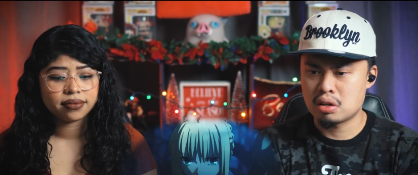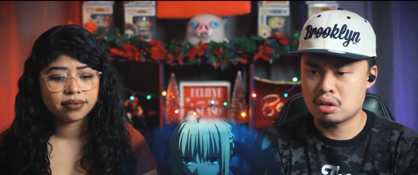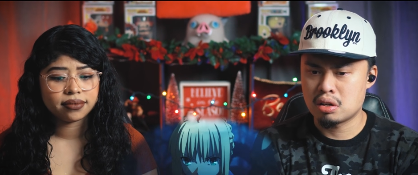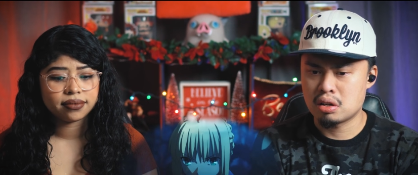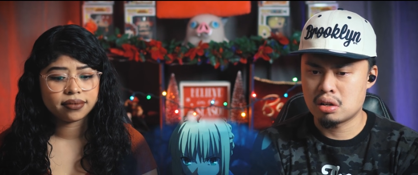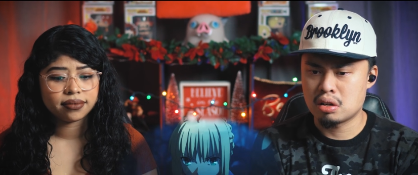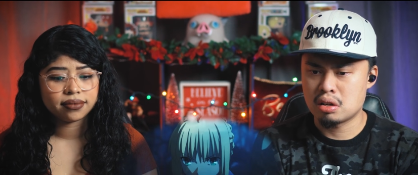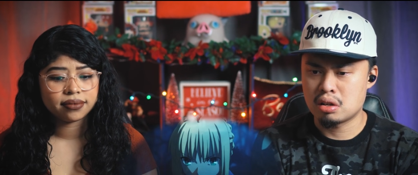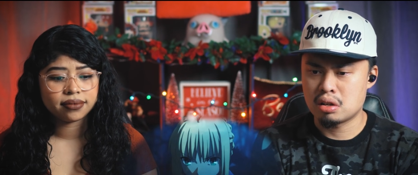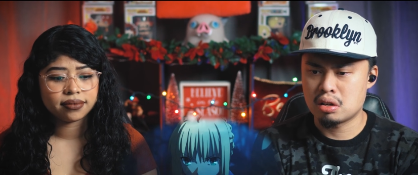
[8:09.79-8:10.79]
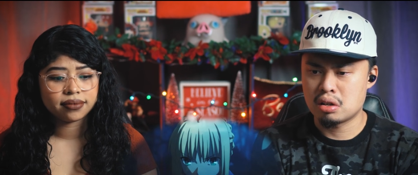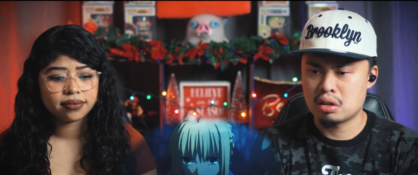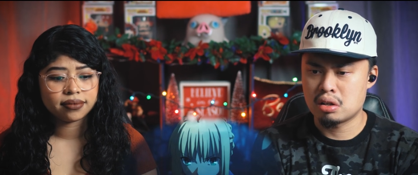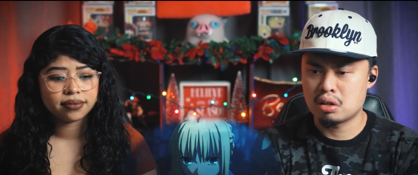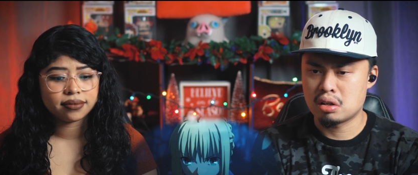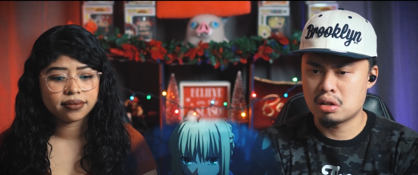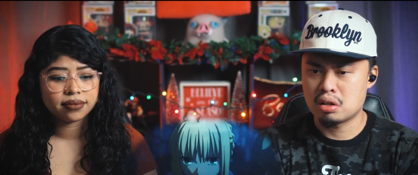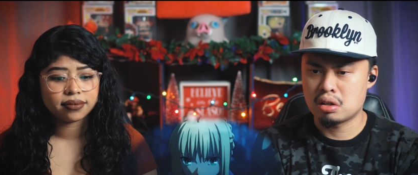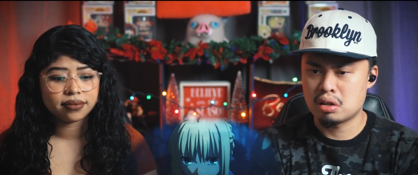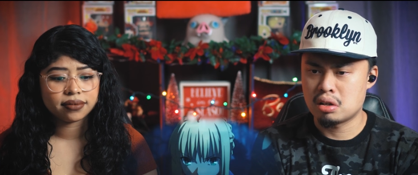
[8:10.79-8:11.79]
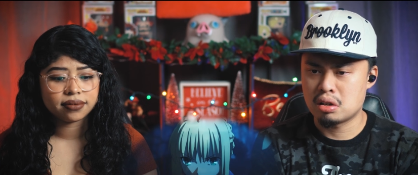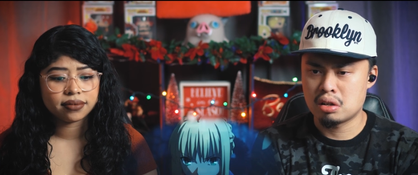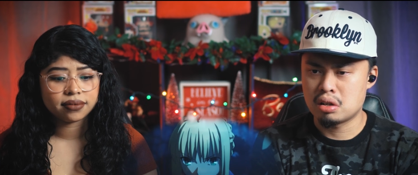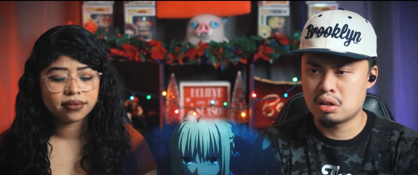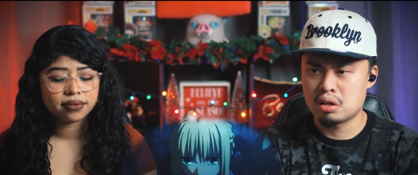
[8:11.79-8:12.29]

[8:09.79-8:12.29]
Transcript: (silence)